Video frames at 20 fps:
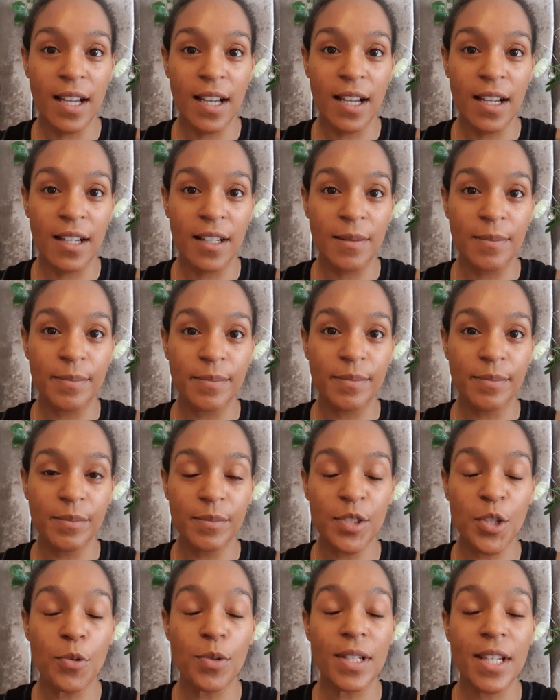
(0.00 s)

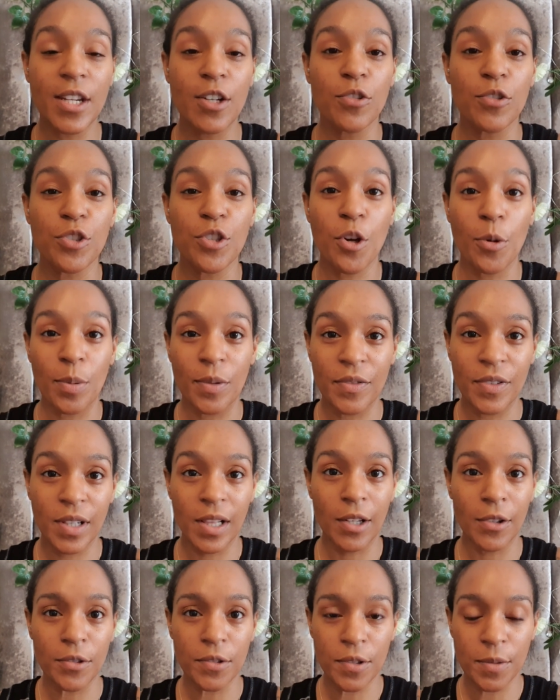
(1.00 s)
it on top of
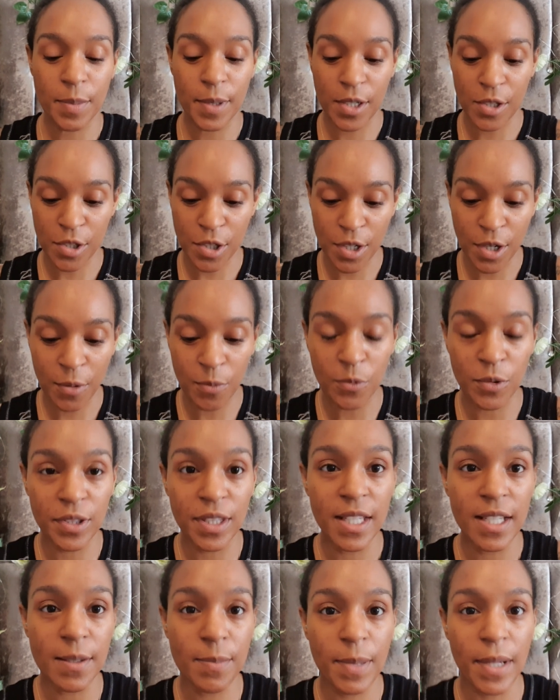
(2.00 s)
clothes, because you don't want
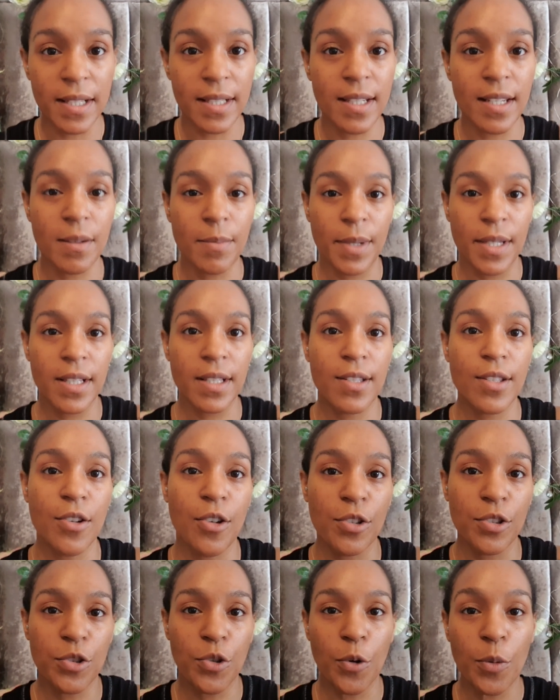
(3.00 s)
these plastic bits
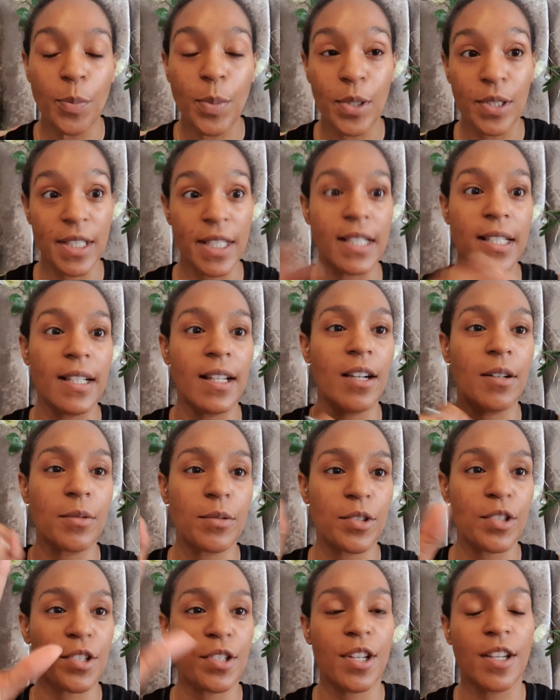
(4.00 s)
on your body. I'll
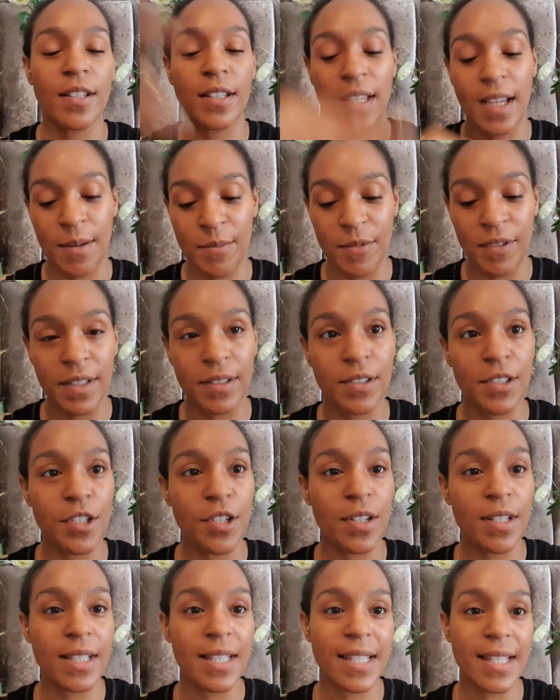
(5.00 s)
just turn the camera around and you
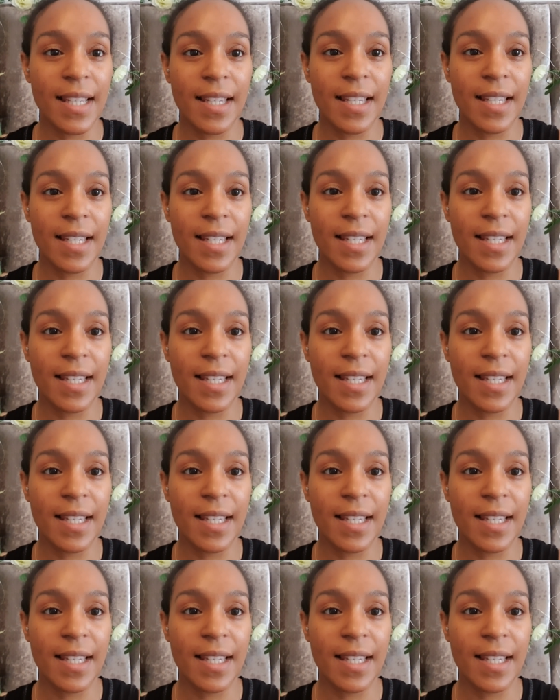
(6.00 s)
can see.